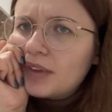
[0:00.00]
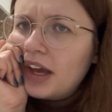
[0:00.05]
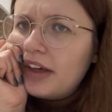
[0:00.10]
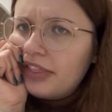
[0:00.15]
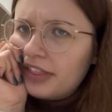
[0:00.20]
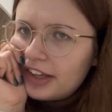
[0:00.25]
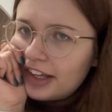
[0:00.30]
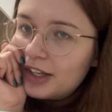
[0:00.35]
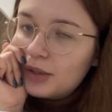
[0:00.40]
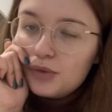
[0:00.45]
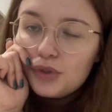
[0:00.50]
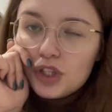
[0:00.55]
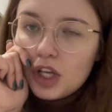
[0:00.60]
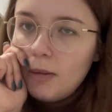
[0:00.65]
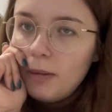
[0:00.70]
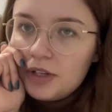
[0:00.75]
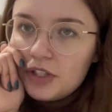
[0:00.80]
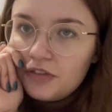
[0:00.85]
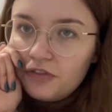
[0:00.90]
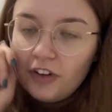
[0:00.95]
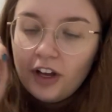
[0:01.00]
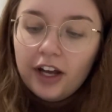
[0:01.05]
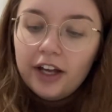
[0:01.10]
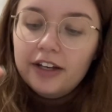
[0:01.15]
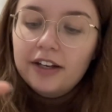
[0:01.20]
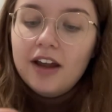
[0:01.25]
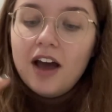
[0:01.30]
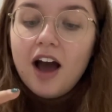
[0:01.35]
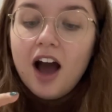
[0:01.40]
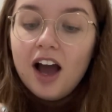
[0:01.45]
I think it was so much
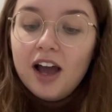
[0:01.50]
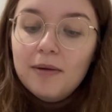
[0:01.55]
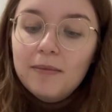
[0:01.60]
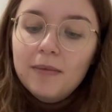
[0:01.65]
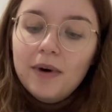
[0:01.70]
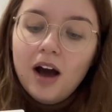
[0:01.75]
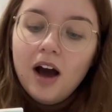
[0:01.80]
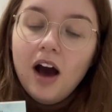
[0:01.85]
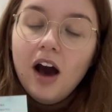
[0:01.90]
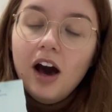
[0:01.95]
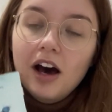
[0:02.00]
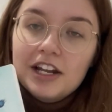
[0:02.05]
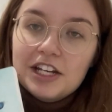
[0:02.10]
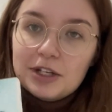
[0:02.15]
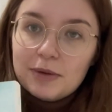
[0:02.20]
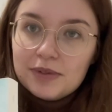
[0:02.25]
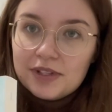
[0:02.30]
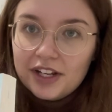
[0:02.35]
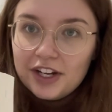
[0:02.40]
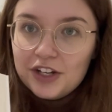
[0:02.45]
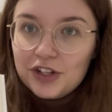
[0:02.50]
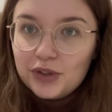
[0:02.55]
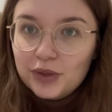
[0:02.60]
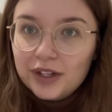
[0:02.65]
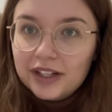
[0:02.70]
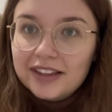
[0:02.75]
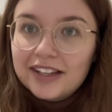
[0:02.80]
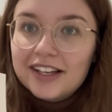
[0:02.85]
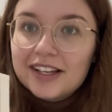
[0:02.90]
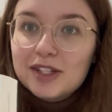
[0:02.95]
fun. I'm 100%
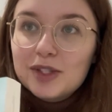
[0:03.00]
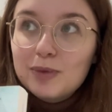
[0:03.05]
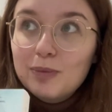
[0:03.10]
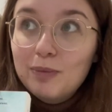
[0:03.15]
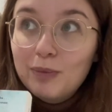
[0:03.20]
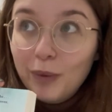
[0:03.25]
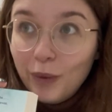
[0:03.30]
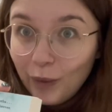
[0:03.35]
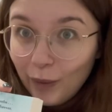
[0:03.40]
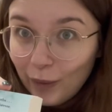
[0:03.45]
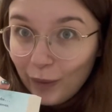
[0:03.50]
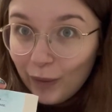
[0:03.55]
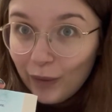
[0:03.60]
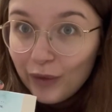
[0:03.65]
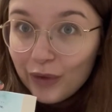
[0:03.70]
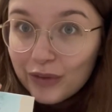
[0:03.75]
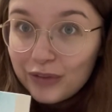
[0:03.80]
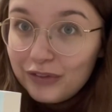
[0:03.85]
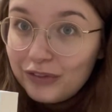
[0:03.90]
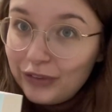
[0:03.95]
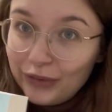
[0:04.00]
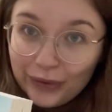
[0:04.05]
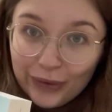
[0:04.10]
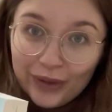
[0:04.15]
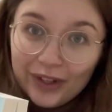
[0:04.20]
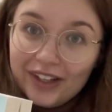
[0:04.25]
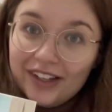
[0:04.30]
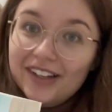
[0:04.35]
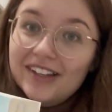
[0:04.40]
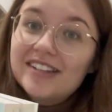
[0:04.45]
enjoying this more than
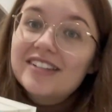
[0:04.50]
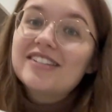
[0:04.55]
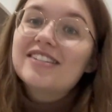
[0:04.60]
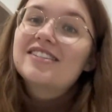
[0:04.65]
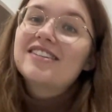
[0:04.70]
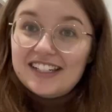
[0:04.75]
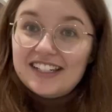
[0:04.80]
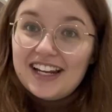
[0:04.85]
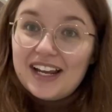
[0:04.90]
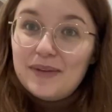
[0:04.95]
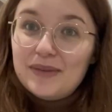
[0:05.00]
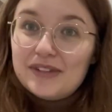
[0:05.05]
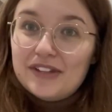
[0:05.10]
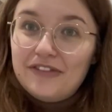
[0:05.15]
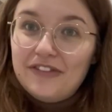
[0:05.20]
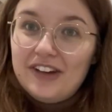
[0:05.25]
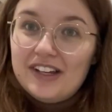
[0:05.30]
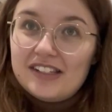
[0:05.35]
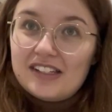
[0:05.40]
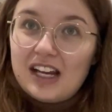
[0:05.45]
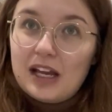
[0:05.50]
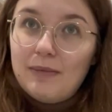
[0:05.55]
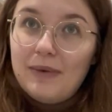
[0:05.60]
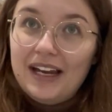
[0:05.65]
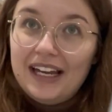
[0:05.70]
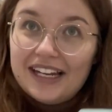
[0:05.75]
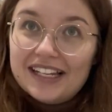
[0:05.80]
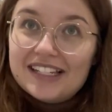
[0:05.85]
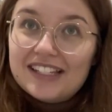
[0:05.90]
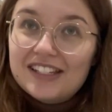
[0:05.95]
Flawless. Today was the first time I
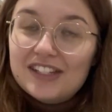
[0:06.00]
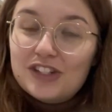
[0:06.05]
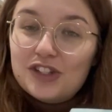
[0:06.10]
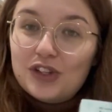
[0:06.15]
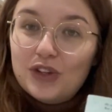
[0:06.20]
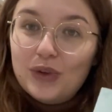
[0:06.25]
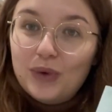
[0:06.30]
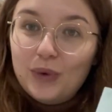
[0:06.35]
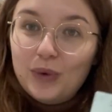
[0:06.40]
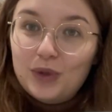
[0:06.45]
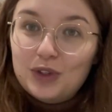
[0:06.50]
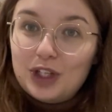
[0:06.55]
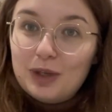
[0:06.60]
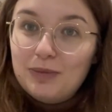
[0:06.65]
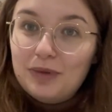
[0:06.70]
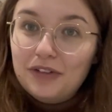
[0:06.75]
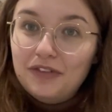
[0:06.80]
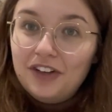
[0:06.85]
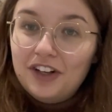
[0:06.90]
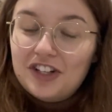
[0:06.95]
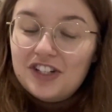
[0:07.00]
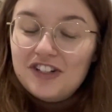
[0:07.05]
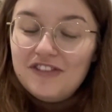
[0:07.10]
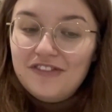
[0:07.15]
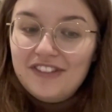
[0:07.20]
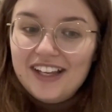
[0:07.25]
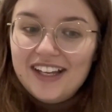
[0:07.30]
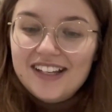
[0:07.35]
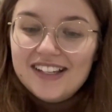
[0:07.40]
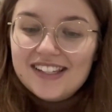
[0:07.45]
listened to the audiobook version
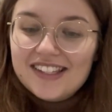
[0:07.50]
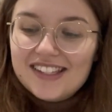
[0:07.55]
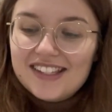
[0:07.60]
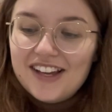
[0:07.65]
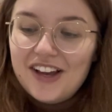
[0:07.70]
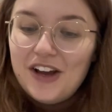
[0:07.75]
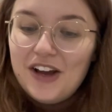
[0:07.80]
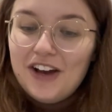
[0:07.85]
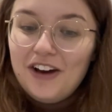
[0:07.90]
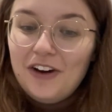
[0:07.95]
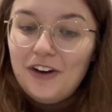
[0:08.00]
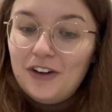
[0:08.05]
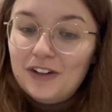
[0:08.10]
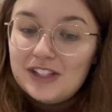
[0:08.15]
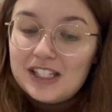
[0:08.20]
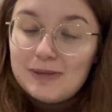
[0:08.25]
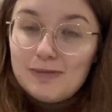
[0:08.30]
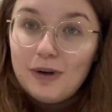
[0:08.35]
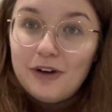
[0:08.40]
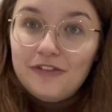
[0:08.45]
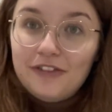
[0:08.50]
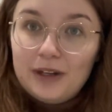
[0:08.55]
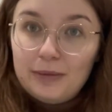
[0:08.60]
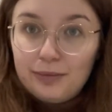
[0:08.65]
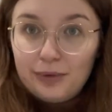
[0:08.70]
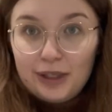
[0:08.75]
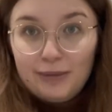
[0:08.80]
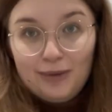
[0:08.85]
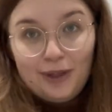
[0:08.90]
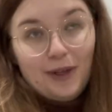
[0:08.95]
of this on Spotify
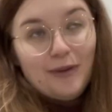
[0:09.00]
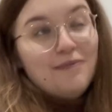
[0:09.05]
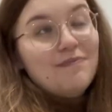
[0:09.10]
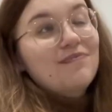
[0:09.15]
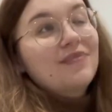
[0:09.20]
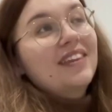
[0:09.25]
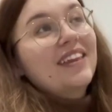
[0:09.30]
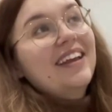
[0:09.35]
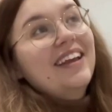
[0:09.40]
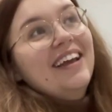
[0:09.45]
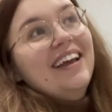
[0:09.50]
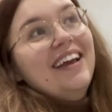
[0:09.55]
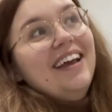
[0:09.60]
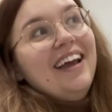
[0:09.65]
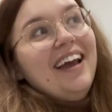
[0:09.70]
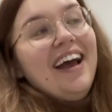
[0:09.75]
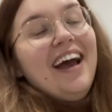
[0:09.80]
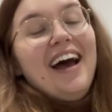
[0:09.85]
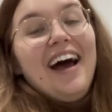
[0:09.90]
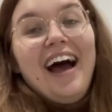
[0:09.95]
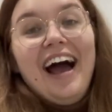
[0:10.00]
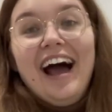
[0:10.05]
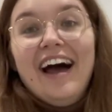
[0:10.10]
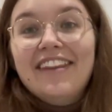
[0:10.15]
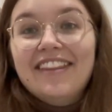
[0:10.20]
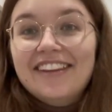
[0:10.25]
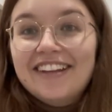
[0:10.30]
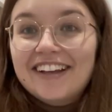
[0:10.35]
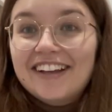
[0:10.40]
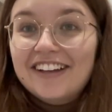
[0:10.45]
Premium.
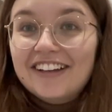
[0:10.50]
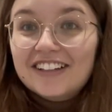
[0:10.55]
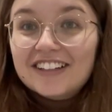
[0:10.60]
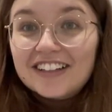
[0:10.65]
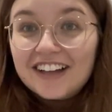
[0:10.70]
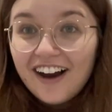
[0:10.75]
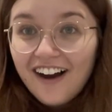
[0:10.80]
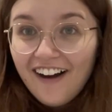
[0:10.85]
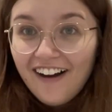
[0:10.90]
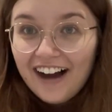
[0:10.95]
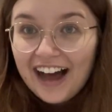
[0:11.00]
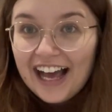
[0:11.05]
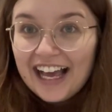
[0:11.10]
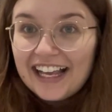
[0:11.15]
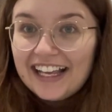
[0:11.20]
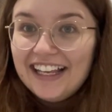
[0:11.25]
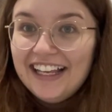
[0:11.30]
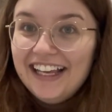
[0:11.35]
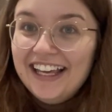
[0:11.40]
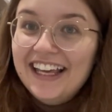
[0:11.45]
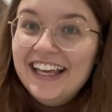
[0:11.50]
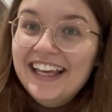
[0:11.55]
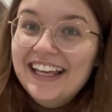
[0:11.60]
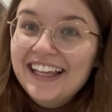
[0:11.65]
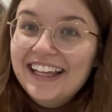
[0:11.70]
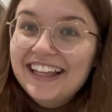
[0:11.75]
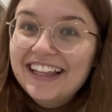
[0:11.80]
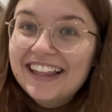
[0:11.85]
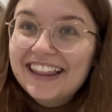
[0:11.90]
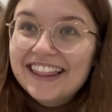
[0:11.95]
And the guy
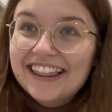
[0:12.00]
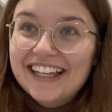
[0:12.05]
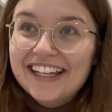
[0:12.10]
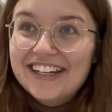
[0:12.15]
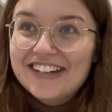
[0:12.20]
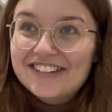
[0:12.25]
that